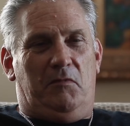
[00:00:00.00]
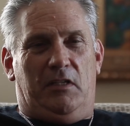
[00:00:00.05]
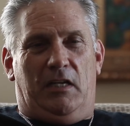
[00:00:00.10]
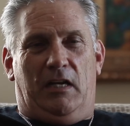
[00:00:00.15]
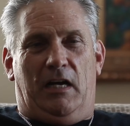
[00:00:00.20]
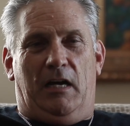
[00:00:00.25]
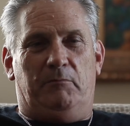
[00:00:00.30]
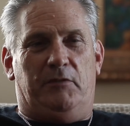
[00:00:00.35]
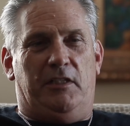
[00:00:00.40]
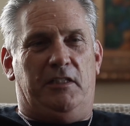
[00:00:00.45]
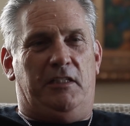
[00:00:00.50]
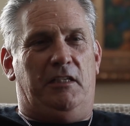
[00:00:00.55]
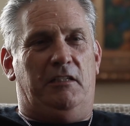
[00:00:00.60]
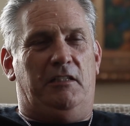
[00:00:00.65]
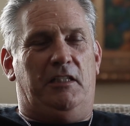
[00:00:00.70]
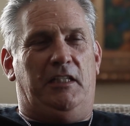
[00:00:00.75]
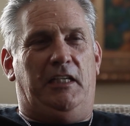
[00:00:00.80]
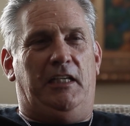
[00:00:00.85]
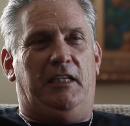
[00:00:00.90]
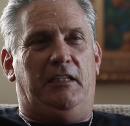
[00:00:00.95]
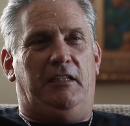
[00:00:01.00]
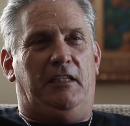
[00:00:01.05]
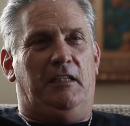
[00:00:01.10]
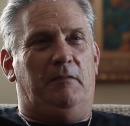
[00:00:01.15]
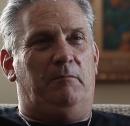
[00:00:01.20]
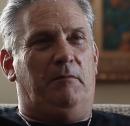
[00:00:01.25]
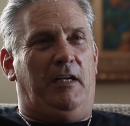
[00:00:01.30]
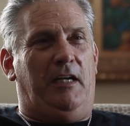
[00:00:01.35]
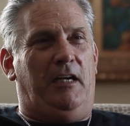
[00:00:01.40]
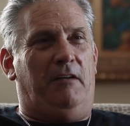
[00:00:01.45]
I'm just here to eat and
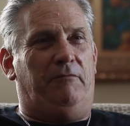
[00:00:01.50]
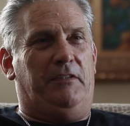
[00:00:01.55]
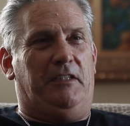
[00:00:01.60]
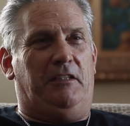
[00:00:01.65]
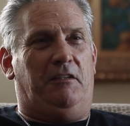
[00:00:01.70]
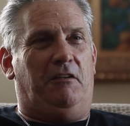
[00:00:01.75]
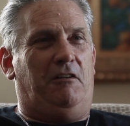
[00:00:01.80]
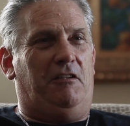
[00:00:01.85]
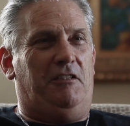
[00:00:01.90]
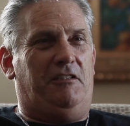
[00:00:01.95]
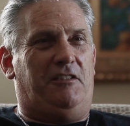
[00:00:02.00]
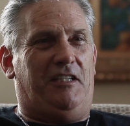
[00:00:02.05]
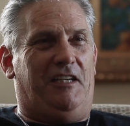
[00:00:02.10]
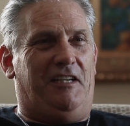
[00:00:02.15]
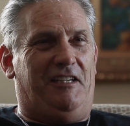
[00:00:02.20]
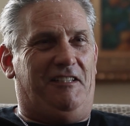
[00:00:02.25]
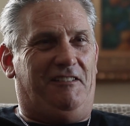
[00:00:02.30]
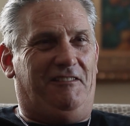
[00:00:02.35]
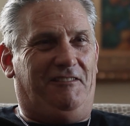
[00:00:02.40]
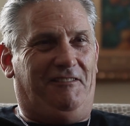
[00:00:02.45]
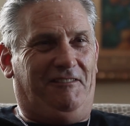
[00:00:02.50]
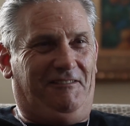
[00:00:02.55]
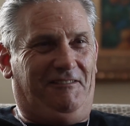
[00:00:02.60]
get my effing card signed.